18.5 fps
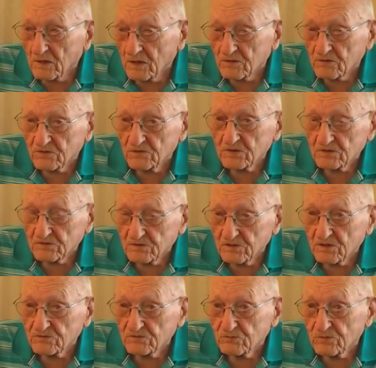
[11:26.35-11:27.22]
I think
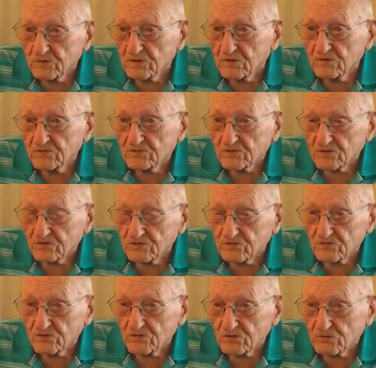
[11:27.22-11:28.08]
that's what his
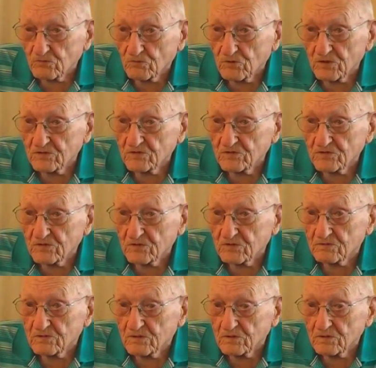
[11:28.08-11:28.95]
concern was,
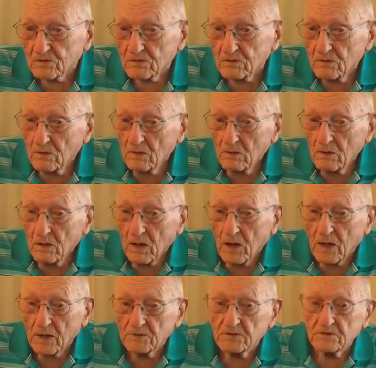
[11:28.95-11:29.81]
that
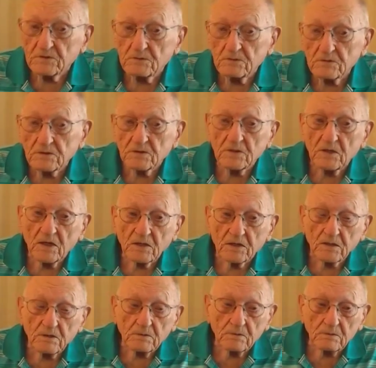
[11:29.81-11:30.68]
I didn't look
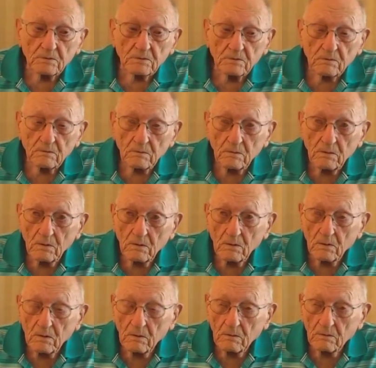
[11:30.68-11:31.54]
like a
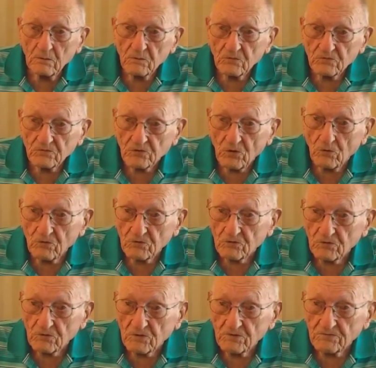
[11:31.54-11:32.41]

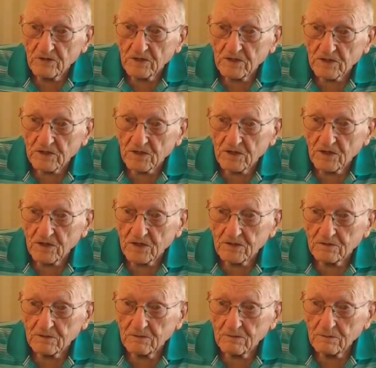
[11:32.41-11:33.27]
soldier of any
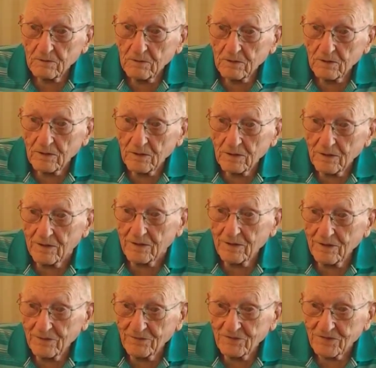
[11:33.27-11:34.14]
kind
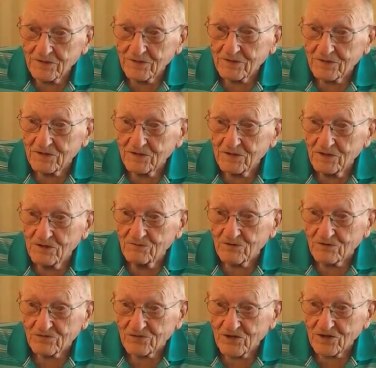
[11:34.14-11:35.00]
that he'd
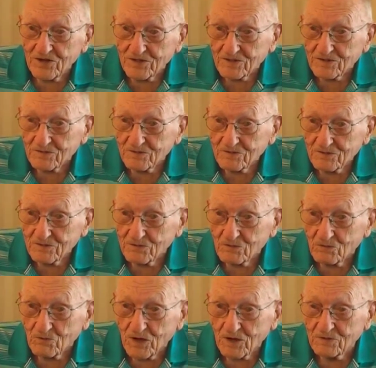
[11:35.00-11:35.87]
ever seen. You
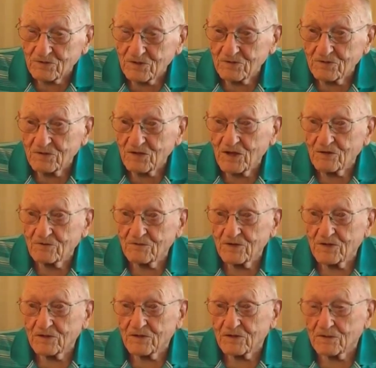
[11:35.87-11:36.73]
know, I didn't have
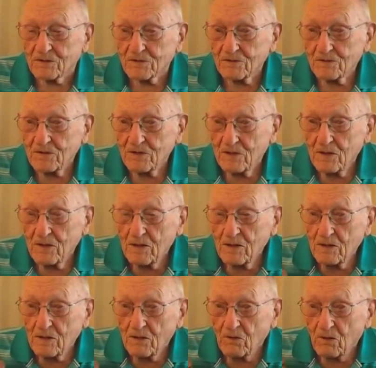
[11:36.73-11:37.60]
on a
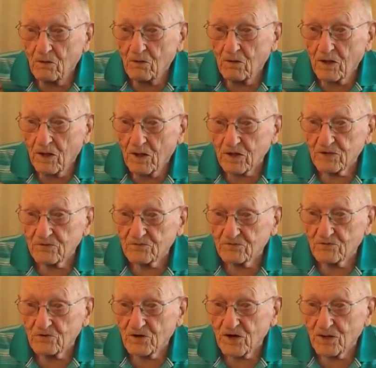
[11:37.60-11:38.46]
olive
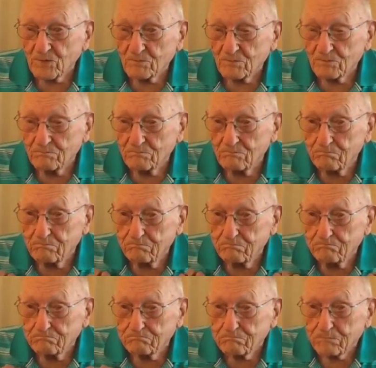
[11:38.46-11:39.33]
drab
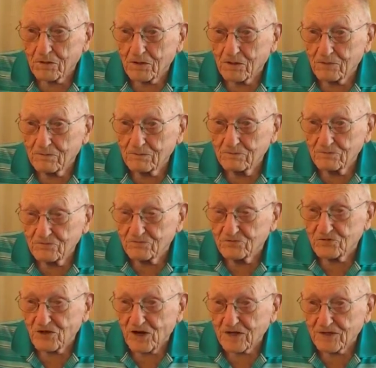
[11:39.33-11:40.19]

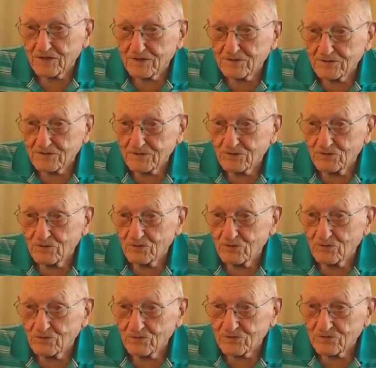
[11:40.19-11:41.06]
jacket, you
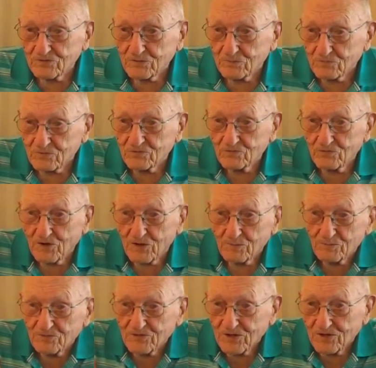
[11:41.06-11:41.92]
know, with some
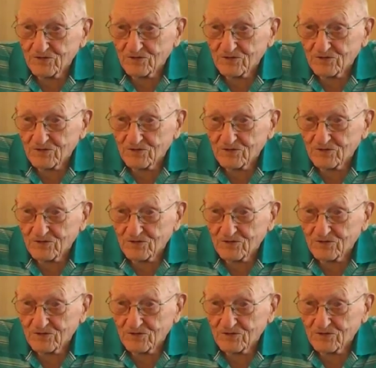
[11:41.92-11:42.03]
stripes on the